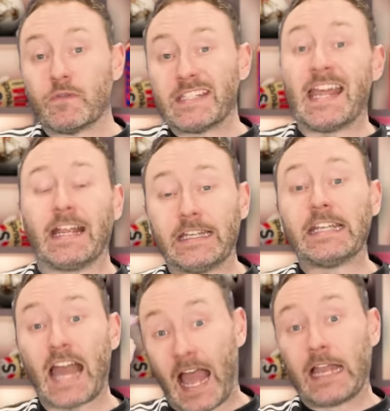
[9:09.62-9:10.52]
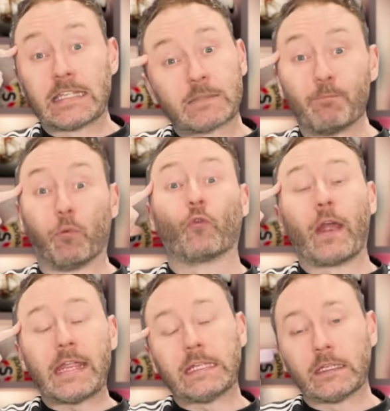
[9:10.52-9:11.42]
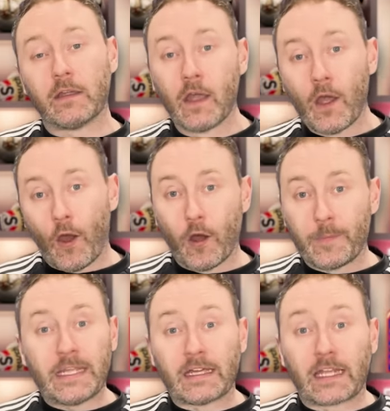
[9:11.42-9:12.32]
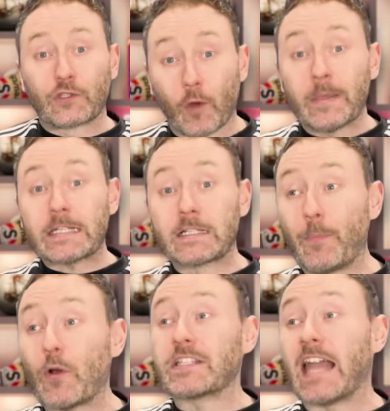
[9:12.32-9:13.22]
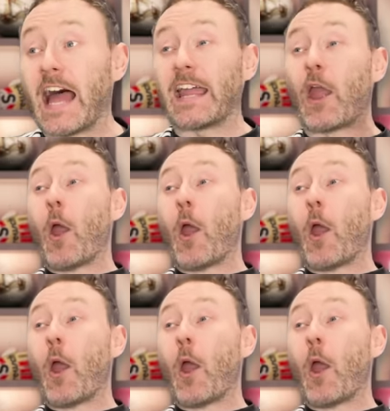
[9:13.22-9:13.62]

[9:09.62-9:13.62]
his technique and his brain up here. Like, Dominic Szoboszlai